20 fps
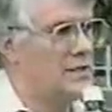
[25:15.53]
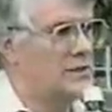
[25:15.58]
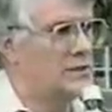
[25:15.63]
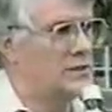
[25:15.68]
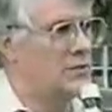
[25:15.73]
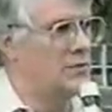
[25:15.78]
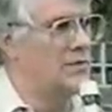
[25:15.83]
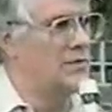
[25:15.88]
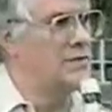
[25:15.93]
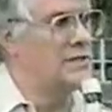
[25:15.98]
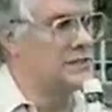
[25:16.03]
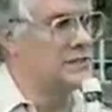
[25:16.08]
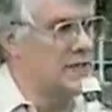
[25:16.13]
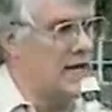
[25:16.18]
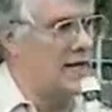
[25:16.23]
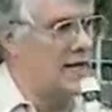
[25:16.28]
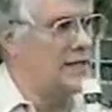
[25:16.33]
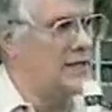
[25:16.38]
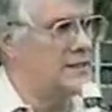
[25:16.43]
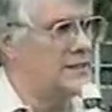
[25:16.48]
So we've
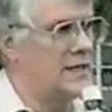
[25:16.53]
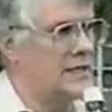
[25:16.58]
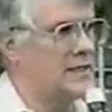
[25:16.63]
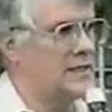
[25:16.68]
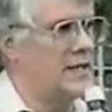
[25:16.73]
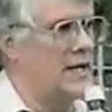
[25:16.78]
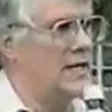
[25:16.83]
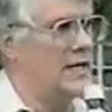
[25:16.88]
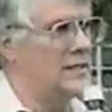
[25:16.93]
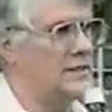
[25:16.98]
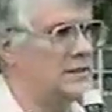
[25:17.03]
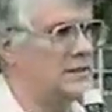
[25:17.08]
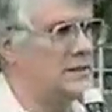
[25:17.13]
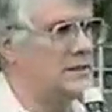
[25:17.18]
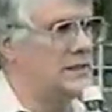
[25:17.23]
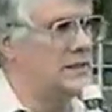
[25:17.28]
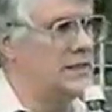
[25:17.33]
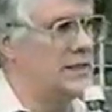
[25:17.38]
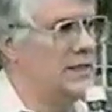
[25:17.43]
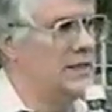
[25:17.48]
designed the
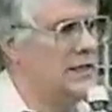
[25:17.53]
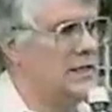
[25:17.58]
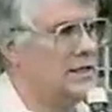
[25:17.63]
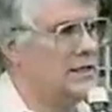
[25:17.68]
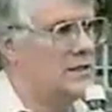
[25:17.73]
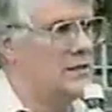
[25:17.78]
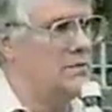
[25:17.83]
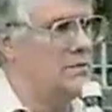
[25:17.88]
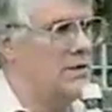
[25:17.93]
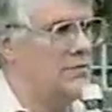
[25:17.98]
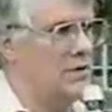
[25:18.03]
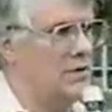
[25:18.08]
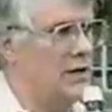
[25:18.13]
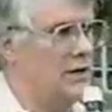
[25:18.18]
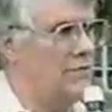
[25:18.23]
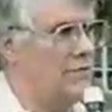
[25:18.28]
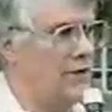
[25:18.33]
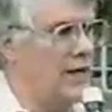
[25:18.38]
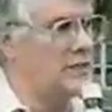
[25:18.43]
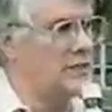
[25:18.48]
technology to be
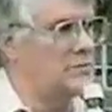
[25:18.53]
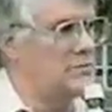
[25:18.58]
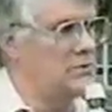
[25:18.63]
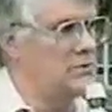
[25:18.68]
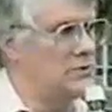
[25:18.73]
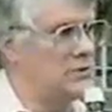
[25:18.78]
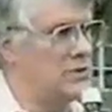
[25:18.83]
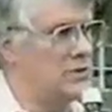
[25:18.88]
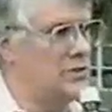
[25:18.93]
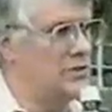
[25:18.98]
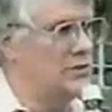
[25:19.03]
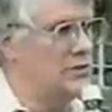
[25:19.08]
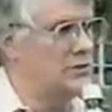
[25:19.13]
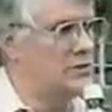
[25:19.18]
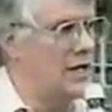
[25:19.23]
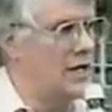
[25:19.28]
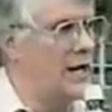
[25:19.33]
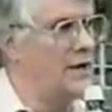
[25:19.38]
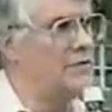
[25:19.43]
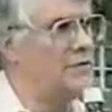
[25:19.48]
very flexible to
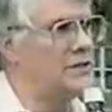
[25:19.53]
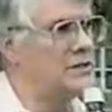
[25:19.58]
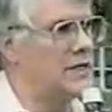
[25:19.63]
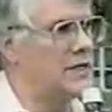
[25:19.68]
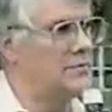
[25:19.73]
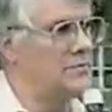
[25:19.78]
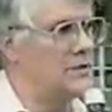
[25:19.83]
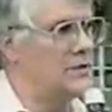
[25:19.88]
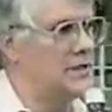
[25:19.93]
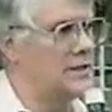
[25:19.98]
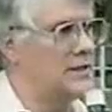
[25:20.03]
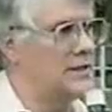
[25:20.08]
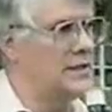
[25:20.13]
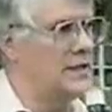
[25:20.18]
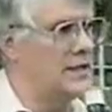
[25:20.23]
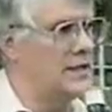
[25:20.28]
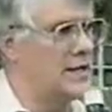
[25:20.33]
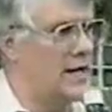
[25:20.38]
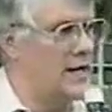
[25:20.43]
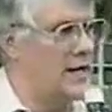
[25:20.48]
use every segment of
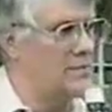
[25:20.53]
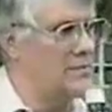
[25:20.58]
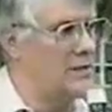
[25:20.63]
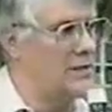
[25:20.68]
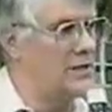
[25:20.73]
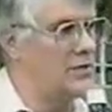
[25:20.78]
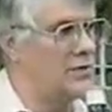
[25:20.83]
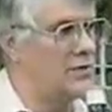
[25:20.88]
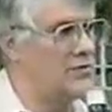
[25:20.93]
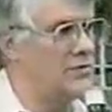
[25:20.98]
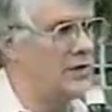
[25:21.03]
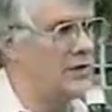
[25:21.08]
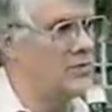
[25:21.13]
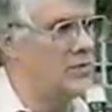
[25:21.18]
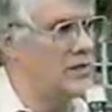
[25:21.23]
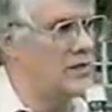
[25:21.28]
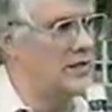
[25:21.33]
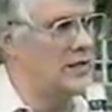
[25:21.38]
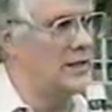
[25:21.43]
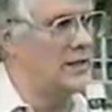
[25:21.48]
the economy and do it very
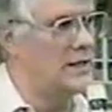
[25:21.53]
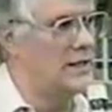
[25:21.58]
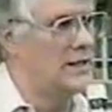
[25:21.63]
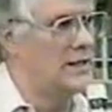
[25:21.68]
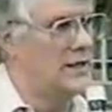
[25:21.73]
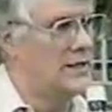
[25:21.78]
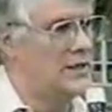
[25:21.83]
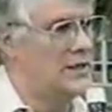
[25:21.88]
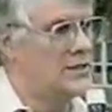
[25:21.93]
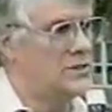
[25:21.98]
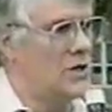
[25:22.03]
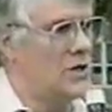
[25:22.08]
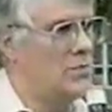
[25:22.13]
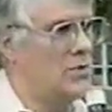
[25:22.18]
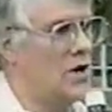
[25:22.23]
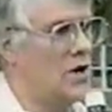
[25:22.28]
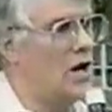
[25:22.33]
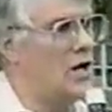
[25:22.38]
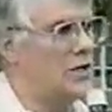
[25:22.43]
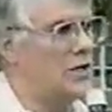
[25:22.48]
quickly. So
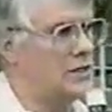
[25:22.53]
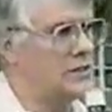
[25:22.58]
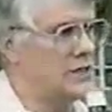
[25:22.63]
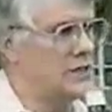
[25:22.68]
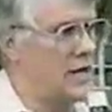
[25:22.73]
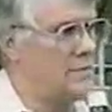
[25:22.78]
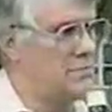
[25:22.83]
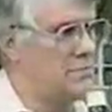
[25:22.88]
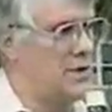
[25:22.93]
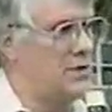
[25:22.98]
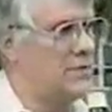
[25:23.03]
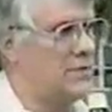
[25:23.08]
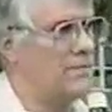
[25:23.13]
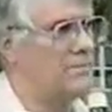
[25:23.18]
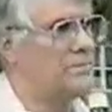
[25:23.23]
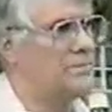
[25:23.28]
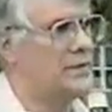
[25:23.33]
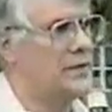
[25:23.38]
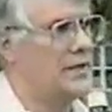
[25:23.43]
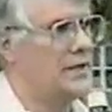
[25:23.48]
we're all in the same boat.
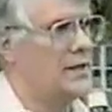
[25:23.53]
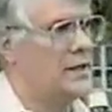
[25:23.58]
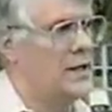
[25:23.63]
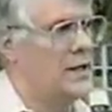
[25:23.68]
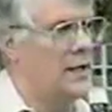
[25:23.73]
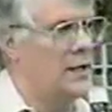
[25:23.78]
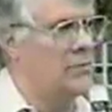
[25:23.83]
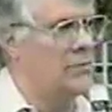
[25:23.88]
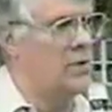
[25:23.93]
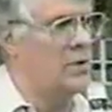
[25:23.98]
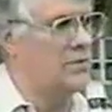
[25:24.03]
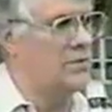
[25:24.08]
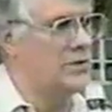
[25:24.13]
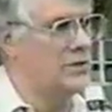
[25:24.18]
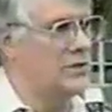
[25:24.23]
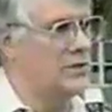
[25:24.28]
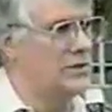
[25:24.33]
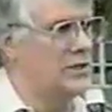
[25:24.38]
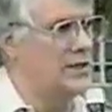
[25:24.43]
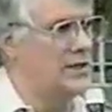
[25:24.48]
And what
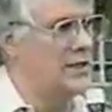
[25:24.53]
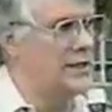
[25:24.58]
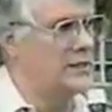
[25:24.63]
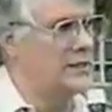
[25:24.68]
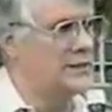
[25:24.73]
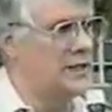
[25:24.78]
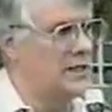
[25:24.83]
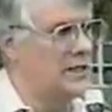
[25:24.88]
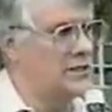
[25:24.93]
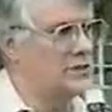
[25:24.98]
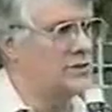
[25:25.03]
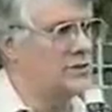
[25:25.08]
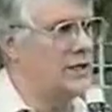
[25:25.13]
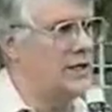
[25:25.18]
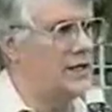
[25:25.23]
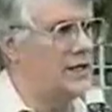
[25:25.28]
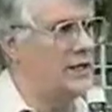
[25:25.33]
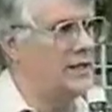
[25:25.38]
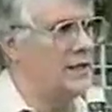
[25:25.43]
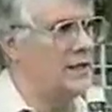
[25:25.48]
we're doing is
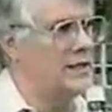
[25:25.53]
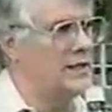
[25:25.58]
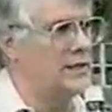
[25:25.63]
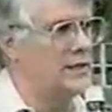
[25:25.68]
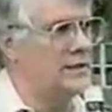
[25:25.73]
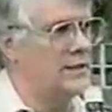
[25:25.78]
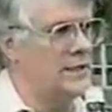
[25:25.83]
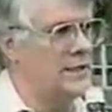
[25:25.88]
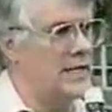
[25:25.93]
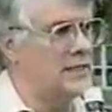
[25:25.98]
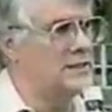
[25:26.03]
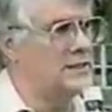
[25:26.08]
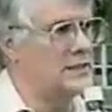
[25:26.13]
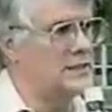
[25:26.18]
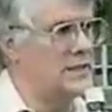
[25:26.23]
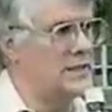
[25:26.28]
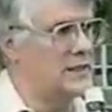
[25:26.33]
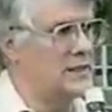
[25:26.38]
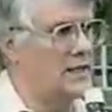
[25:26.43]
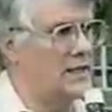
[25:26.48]
illustrating that, yes,
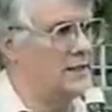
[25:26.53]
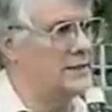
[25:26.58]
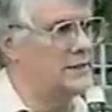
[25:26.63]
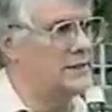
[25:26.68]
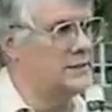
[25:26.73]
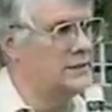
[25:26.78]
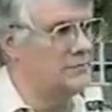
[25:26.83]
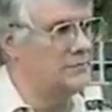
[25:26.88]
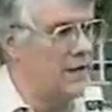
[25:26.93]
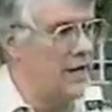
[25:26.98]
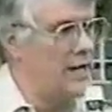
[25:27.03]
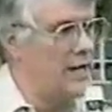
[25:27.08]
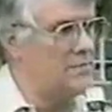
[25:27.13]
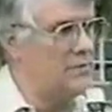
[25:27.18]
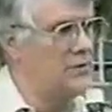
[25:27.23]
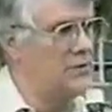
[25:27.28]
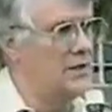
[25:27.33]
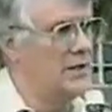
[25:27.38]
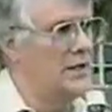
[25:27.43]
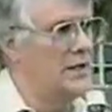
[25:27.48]
the technology is
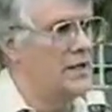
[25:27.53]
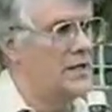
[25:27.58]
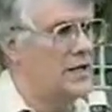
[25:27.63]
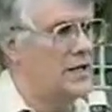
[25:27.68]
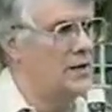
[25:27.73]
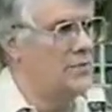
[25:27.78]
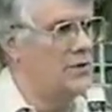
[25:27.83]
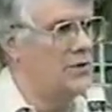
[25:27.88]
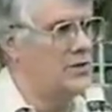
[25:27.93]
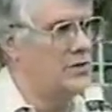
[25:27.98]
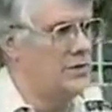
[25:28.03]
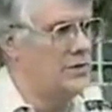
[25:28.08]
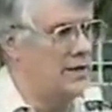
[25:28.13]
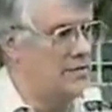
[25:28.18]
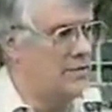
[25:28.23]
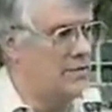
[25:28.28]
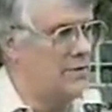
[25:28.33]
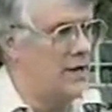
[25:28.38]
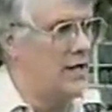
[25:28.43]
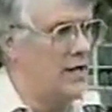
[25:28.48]
viable. Here we do
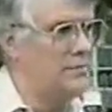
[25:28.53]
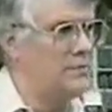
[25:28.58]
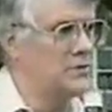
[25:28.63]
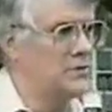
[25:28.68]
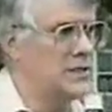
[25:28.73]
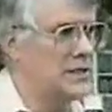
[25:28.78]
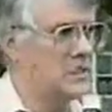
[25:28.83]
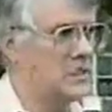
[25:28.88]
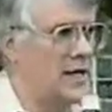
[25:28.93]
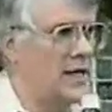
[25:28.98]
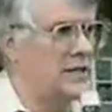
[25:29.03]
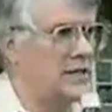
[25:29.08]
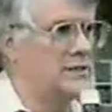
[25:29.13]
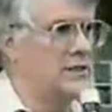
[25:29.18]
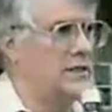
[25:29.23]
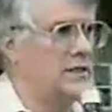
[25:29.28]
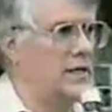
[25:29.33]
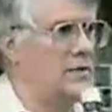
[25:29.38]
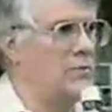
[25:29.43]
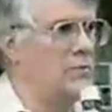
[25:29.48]
have a viable
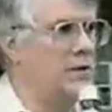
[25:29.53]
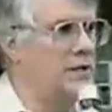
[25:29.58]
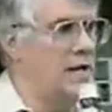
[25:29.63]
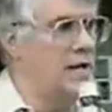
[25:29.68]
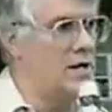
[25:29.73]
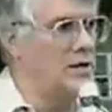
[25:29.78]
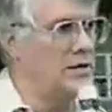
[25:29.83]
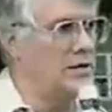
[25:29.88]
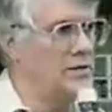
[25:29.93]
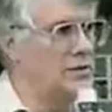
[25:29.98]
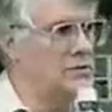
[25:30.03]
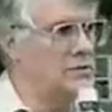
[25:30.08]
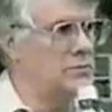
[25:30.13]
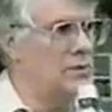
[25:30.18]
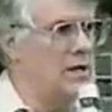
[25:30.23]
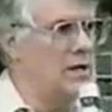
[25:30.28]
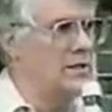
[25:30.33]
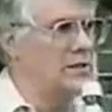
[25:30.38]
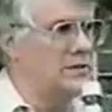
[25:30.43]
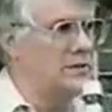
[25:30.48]
technology that we now can use
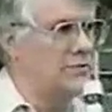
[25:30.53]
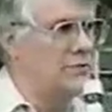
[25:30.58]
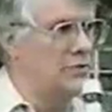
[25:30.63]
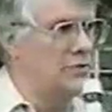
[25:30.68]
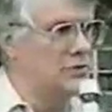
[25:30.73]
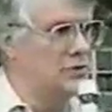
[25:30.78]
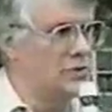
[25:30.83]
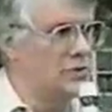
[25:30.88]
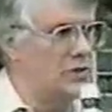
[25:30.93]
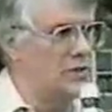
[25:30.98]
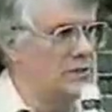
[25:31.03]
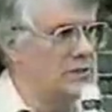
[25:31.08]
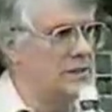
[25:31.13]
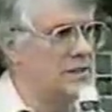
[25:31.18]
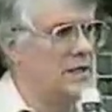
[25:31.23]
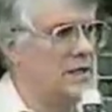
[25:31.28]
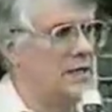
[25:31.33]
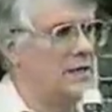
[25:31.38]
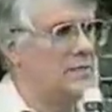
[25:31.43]
water as a fuel source